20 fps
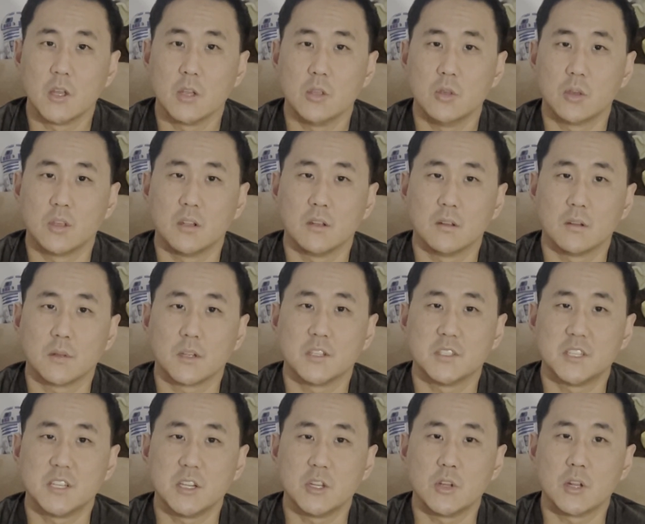You can
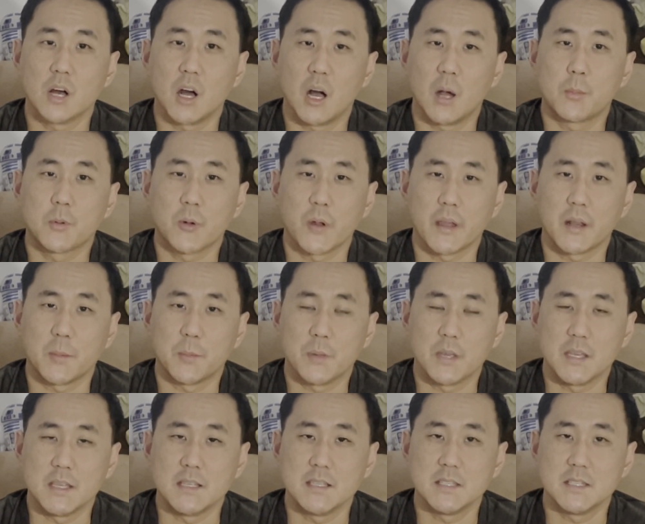continue to upgrade a
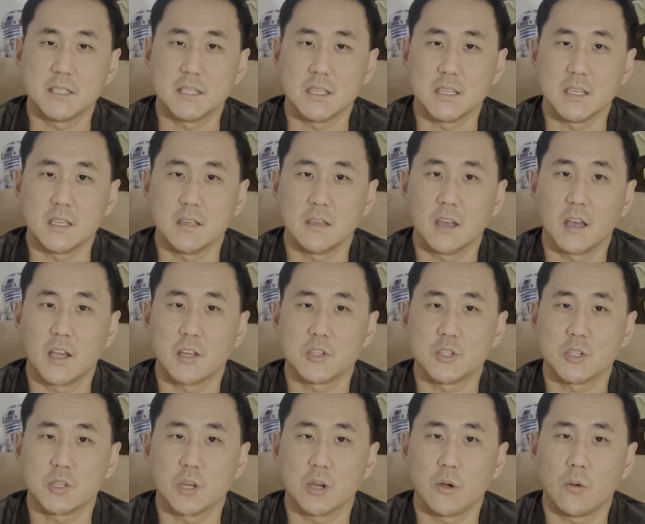PC as
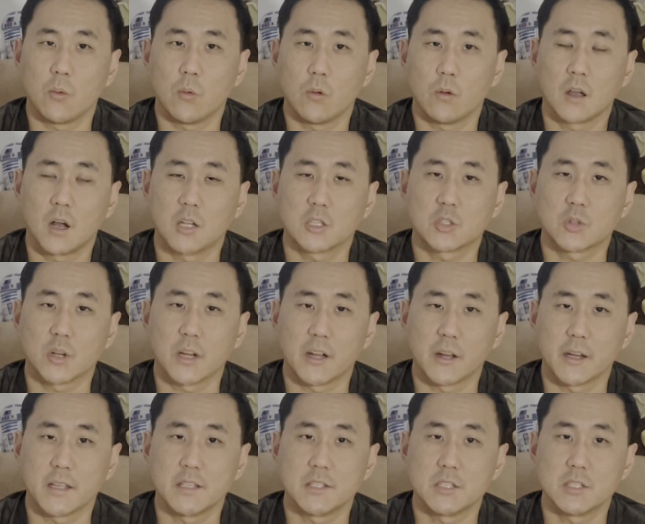you go,
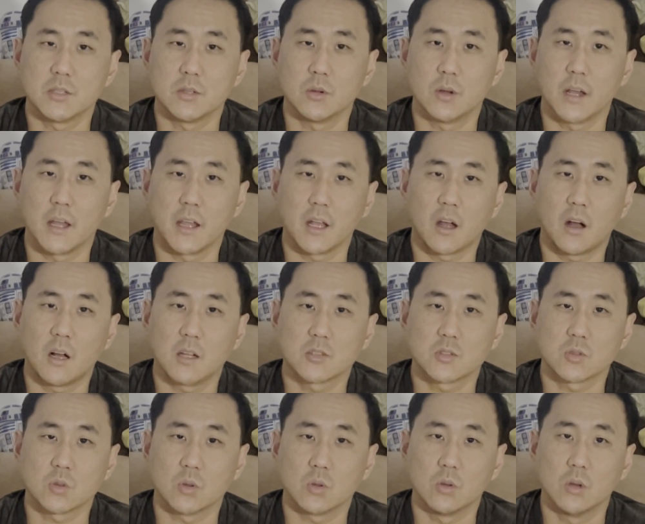contrary to a
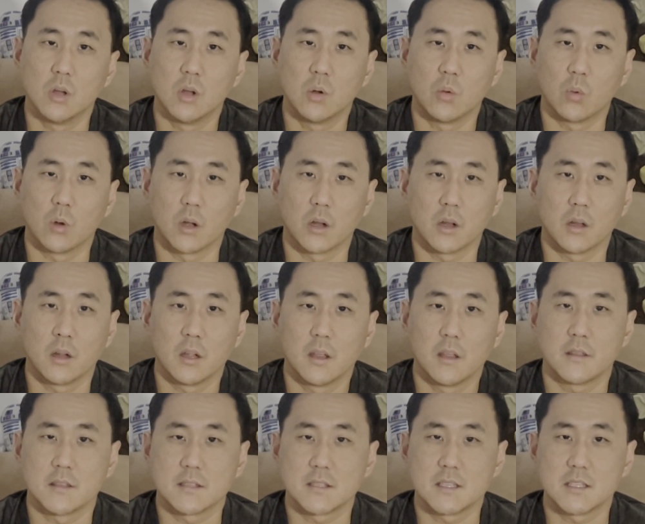console where
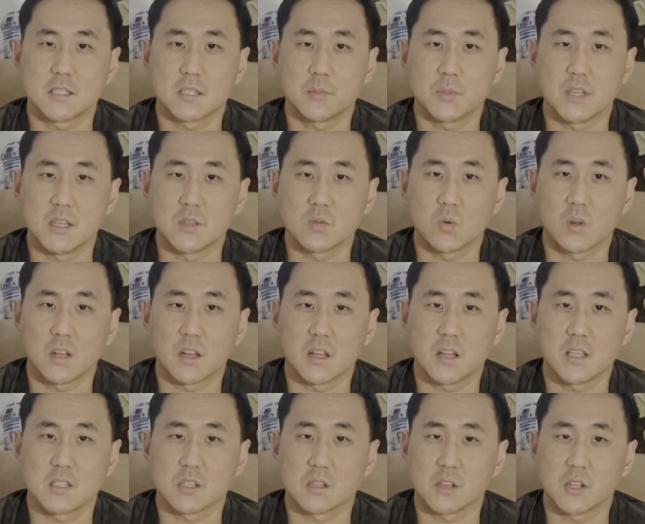the system is what it
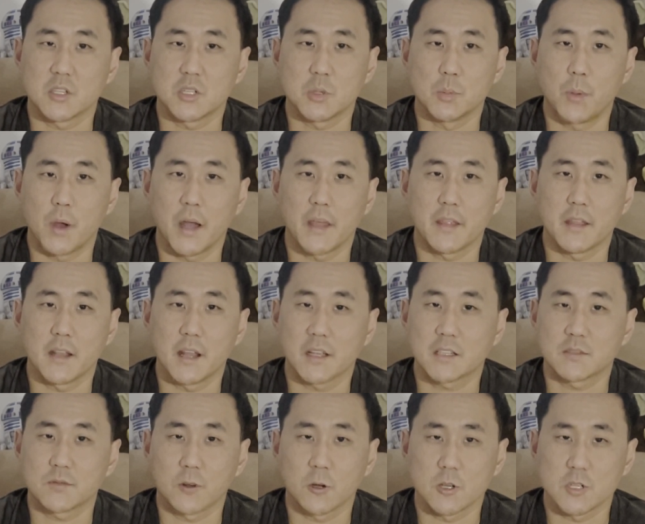is unless you buy the
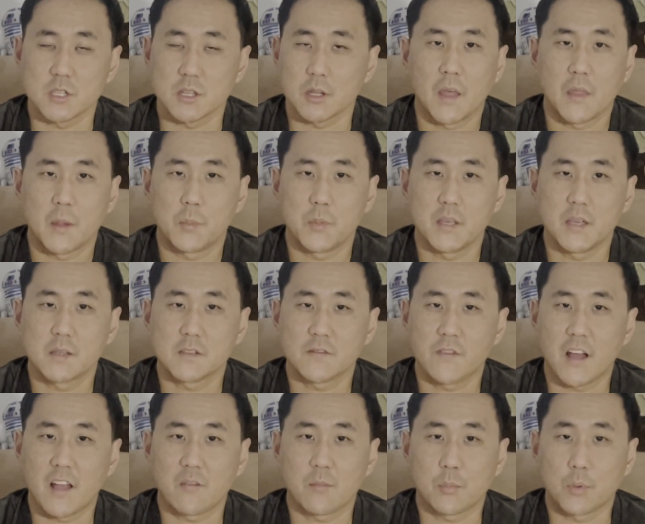next version, the
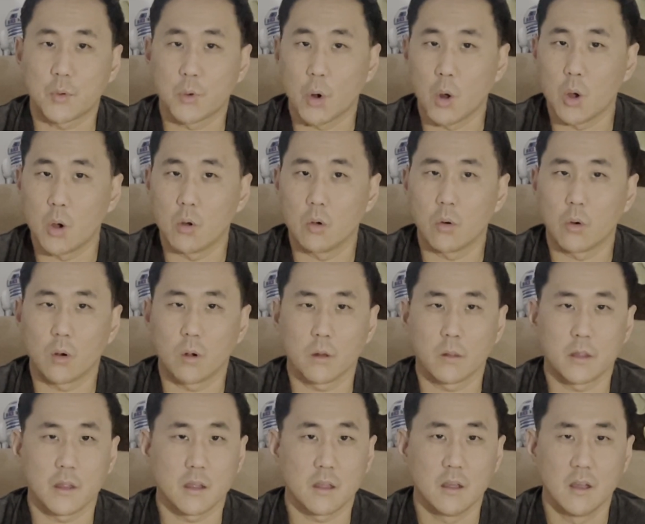PS5 Pro or
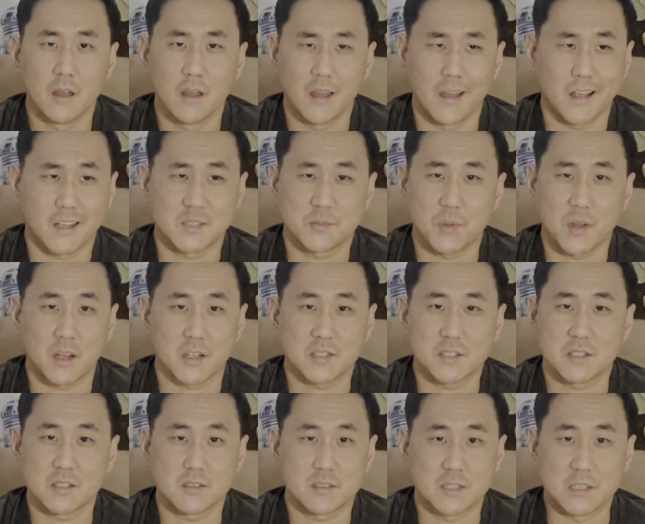the
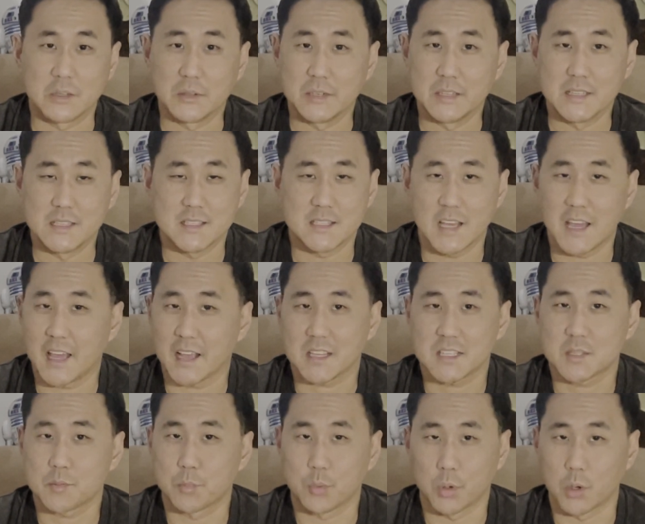Xbox Series
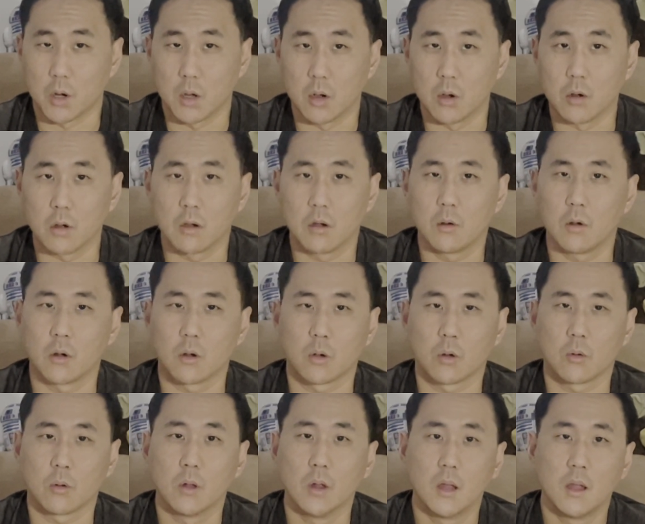X Pro
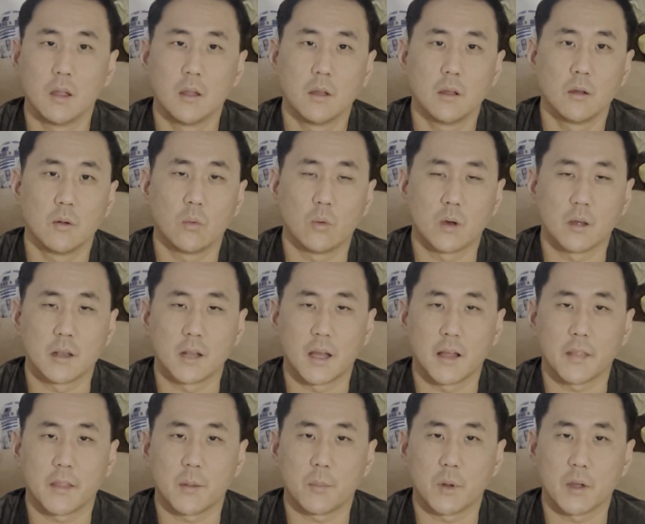or
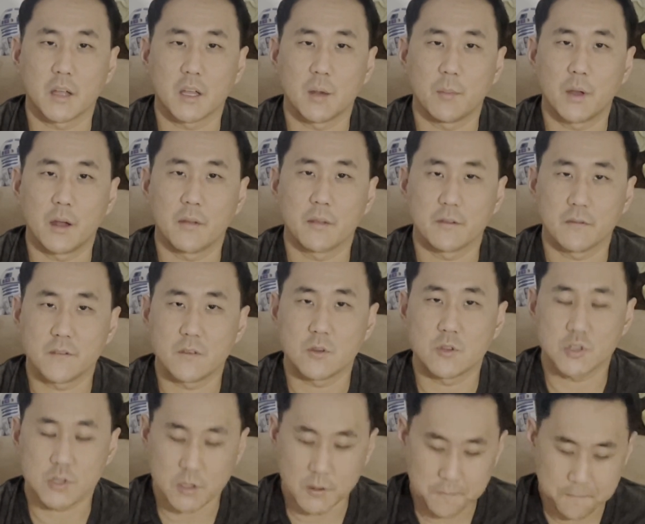whatnot that might come out in the
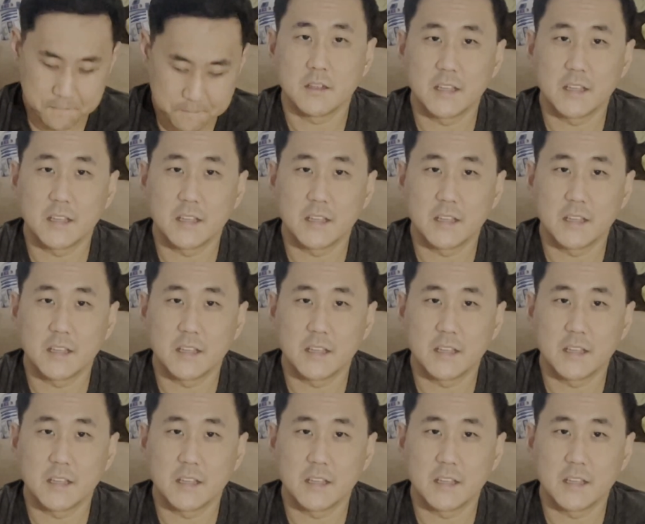future.